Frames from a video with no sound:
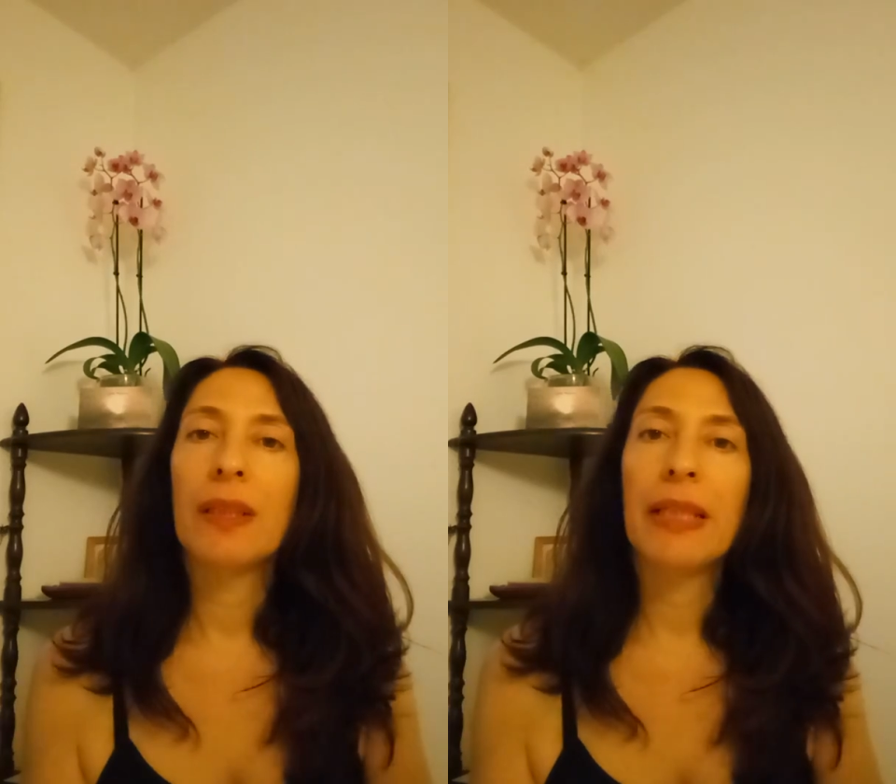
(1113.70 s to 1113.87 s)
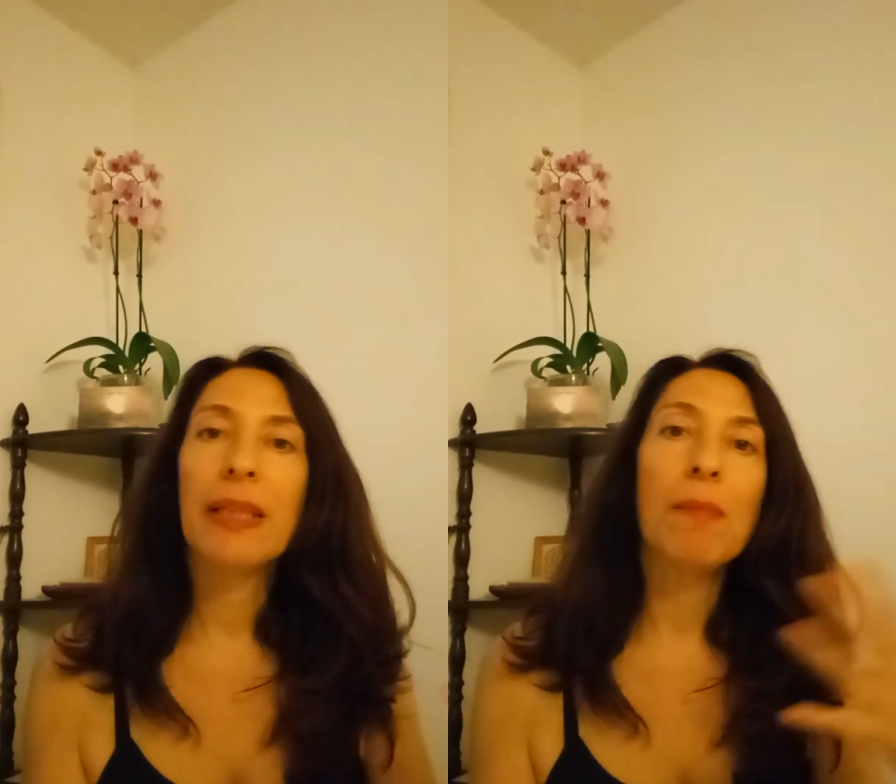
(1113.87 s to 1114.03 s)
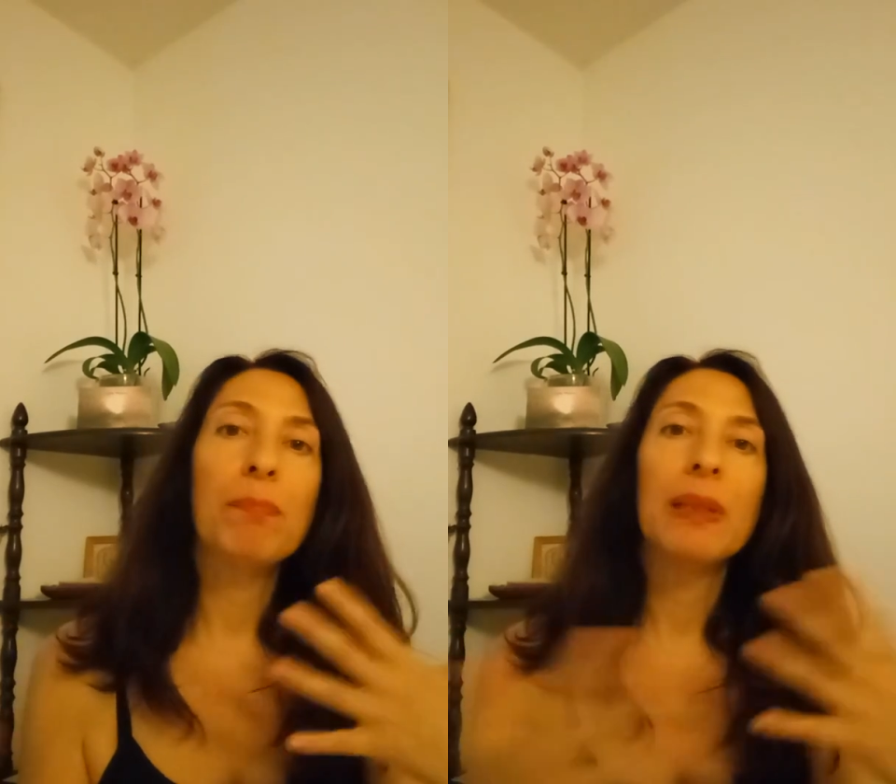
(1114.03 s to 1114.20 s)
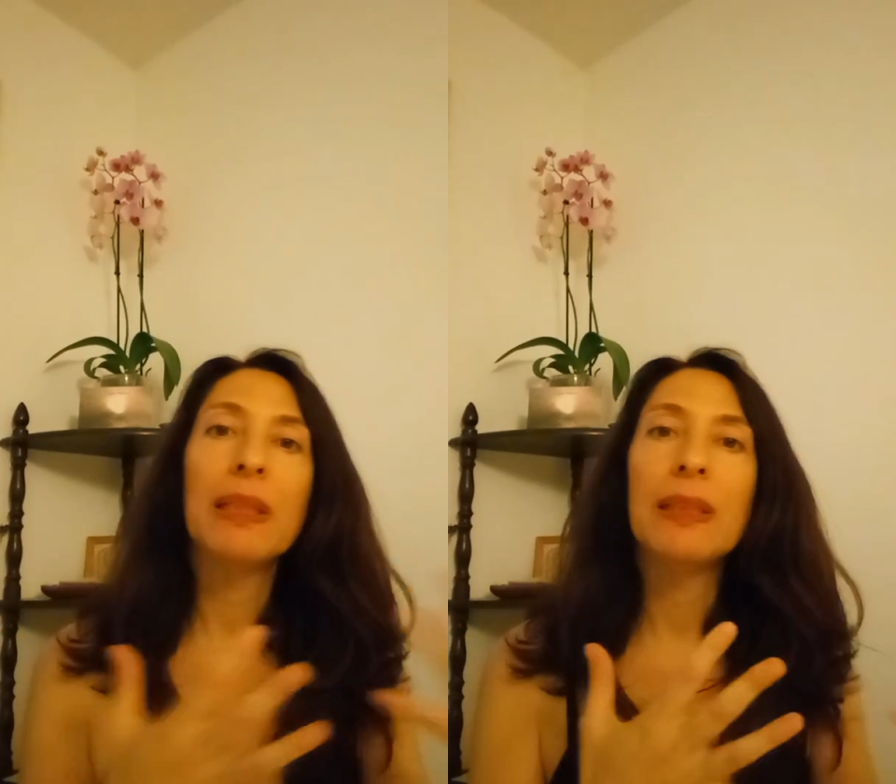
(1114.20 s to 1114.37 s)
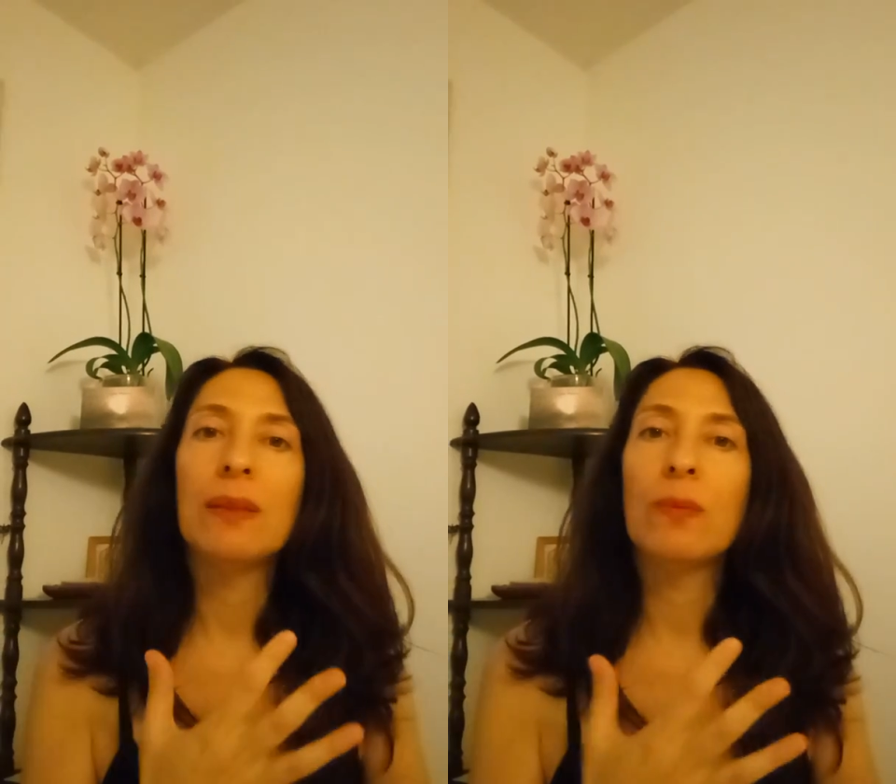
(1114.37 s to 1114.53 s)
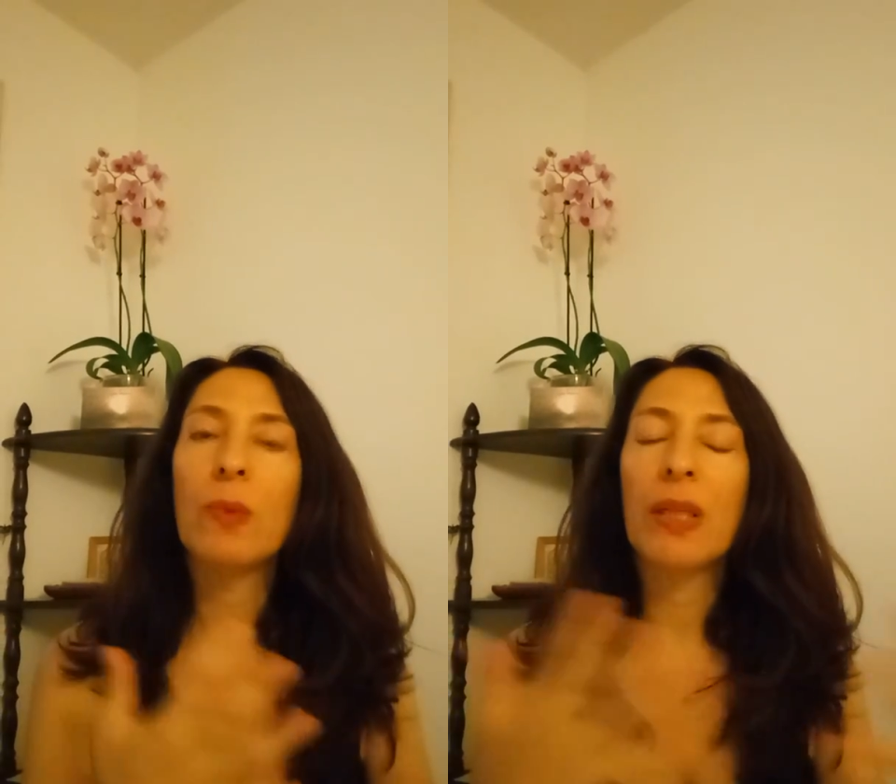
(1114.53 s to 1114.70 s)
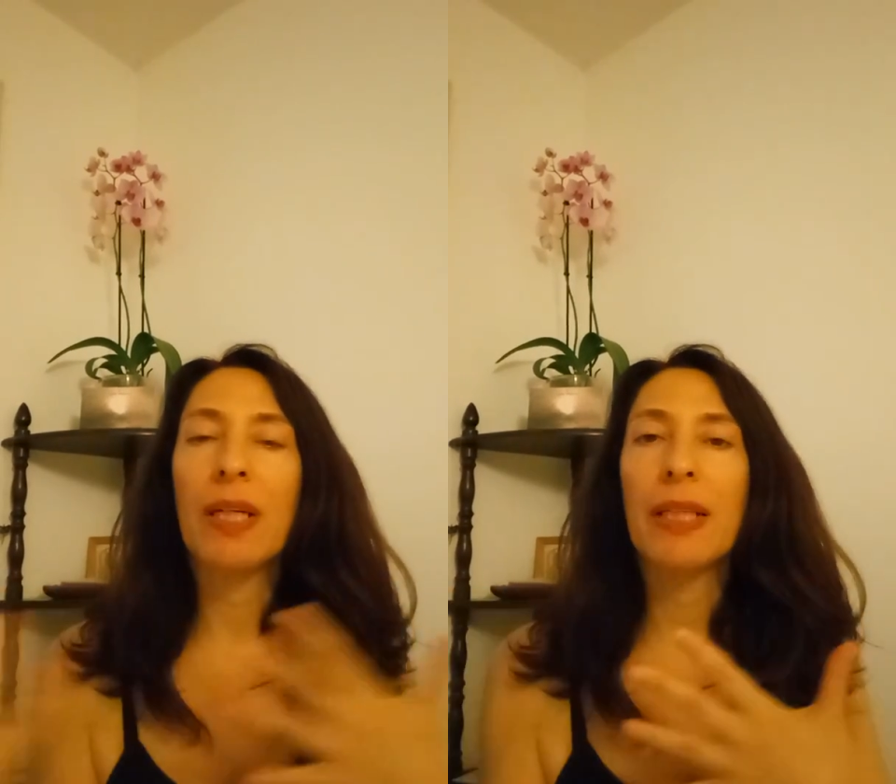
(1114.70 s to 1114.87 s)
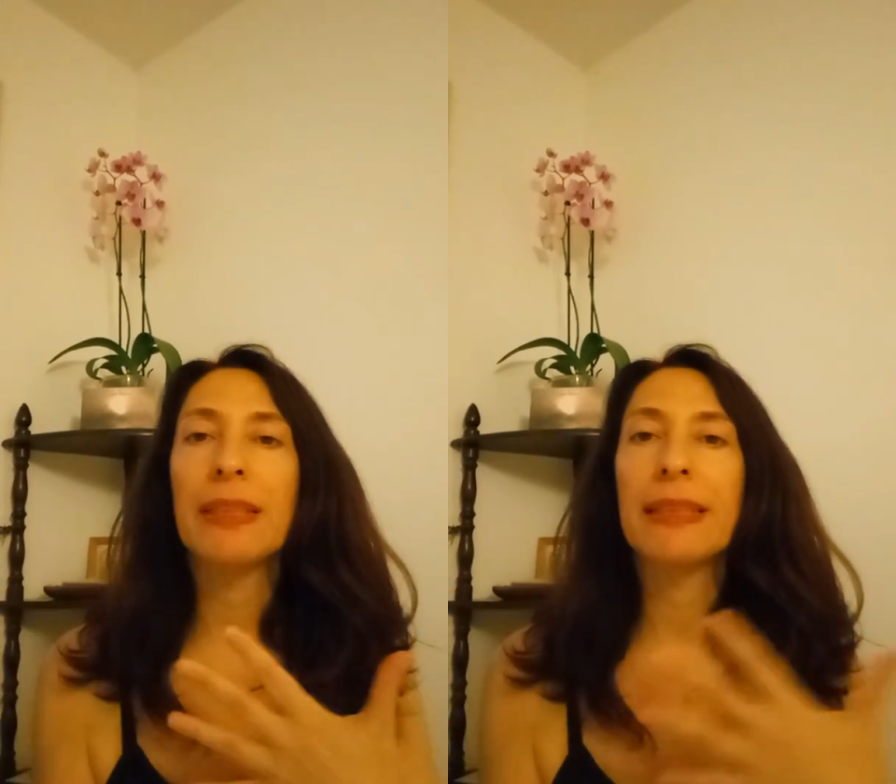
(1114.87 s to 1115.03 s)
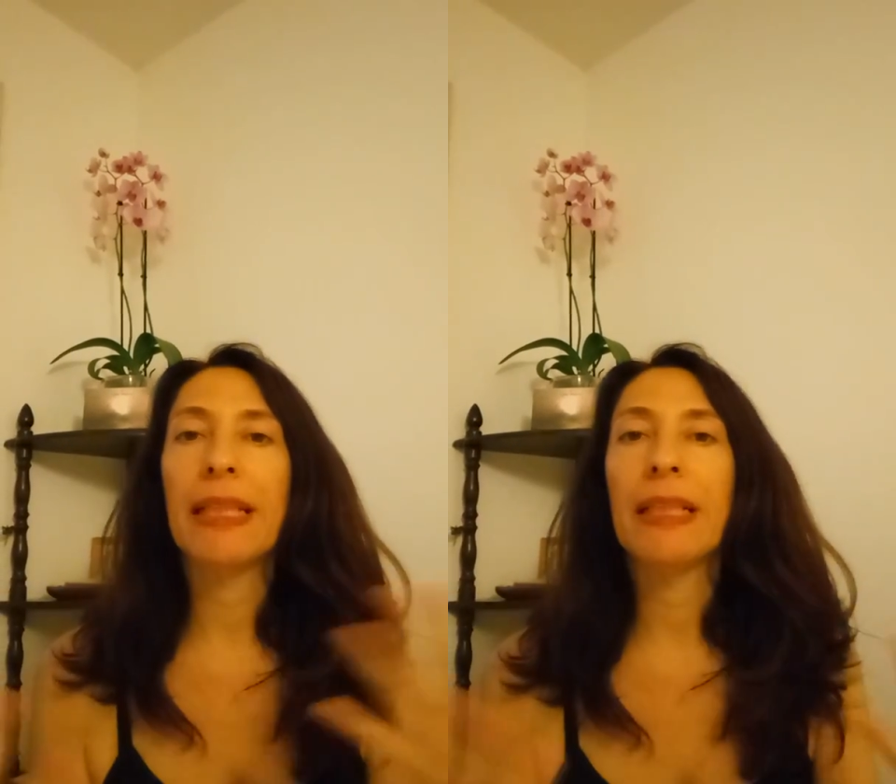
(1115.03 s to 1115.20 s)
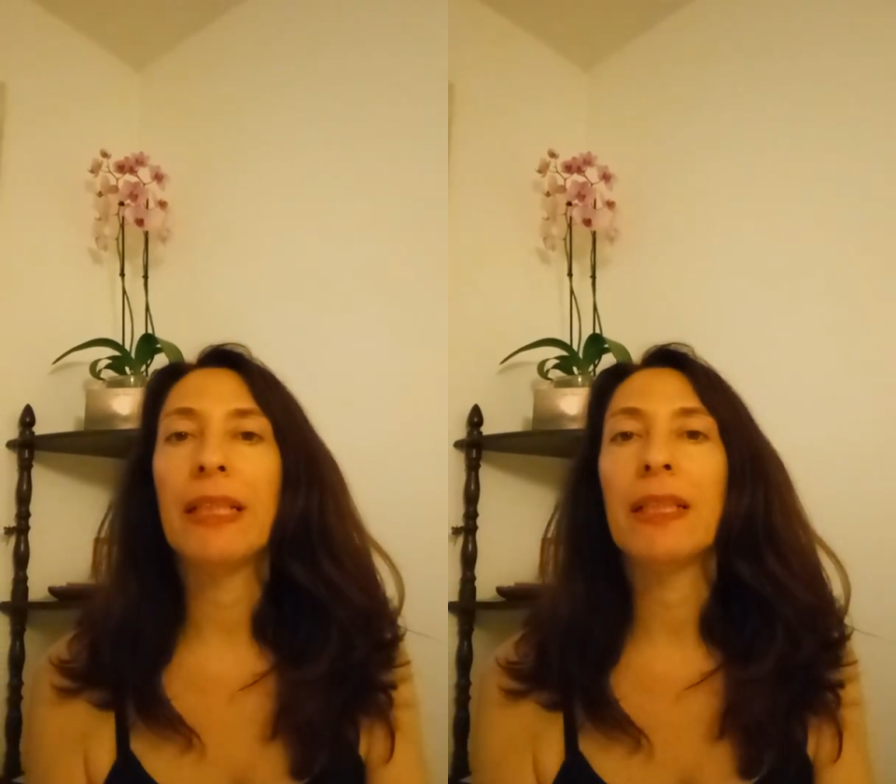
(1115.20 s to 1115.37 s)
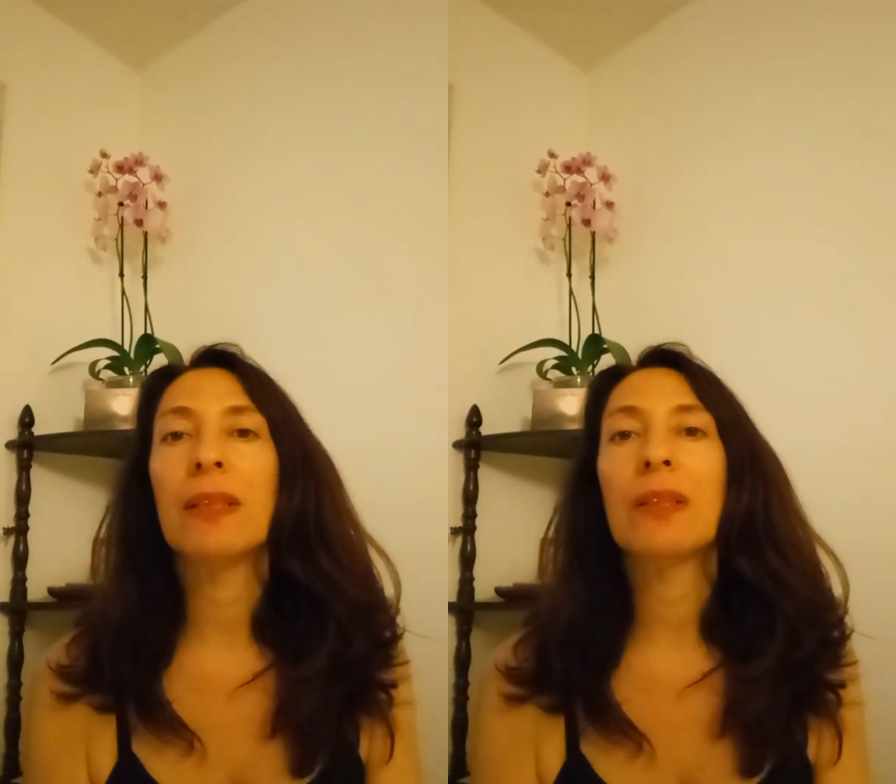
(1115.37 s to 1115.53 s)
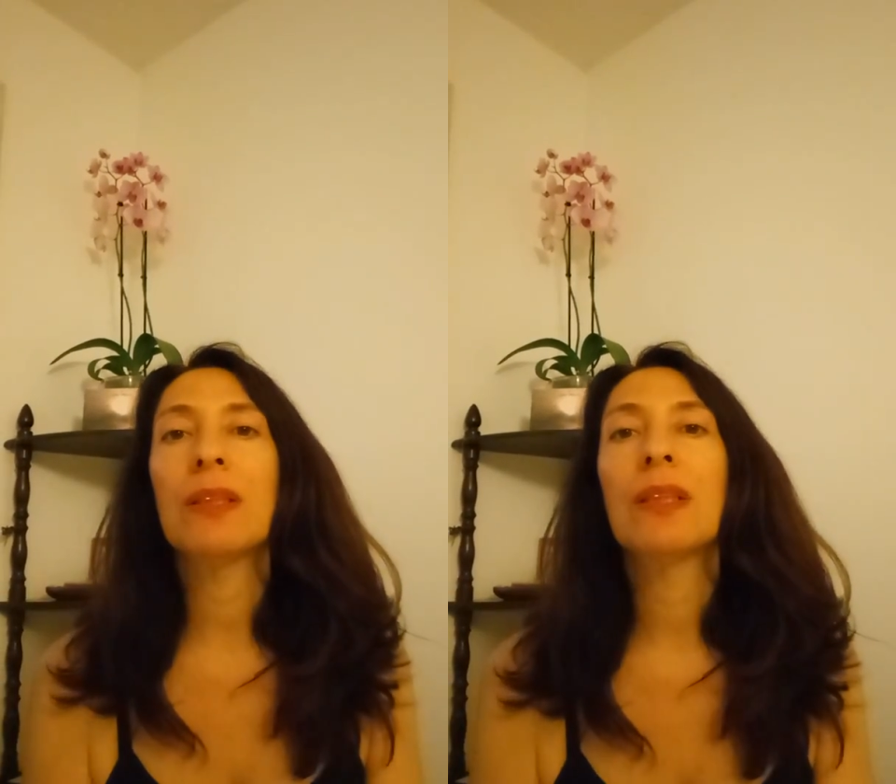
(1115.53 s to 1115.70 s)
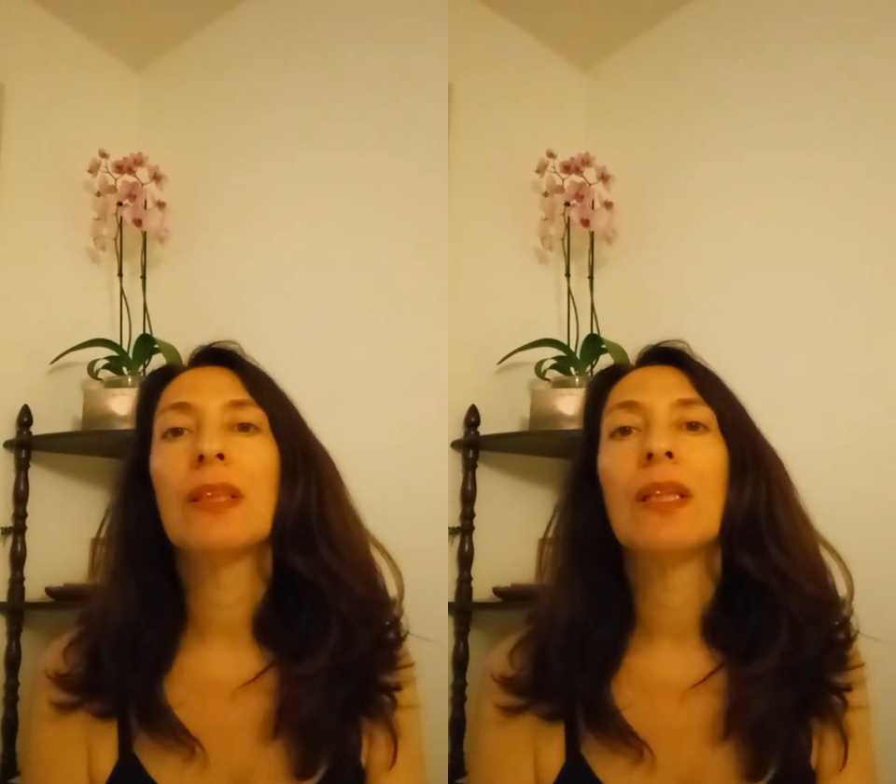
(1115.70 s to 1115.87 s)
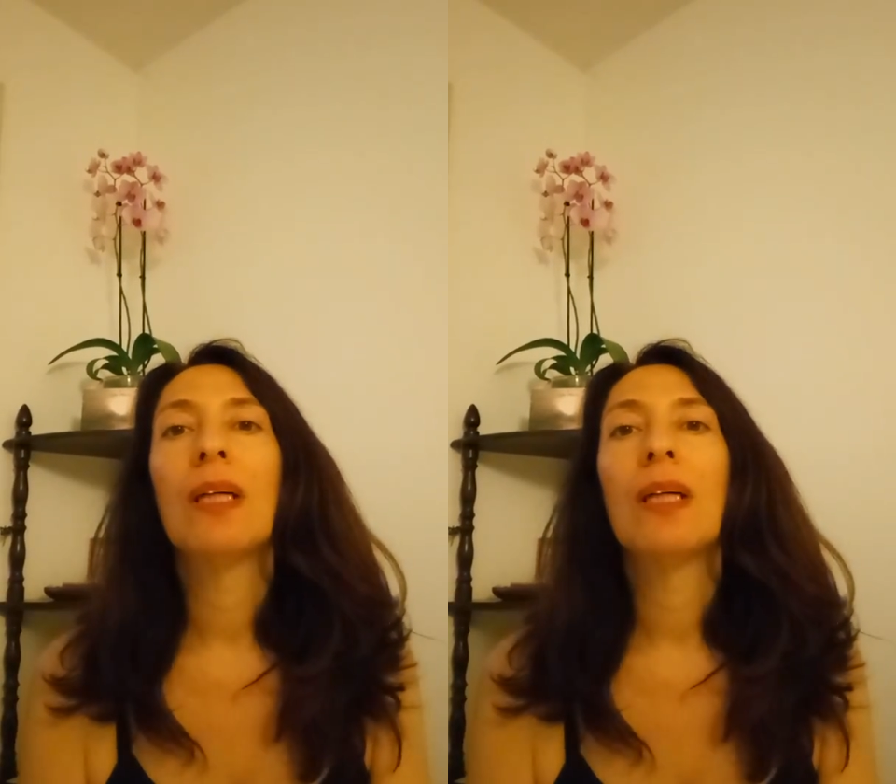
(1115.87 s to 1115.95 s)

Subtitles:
complete what I say here.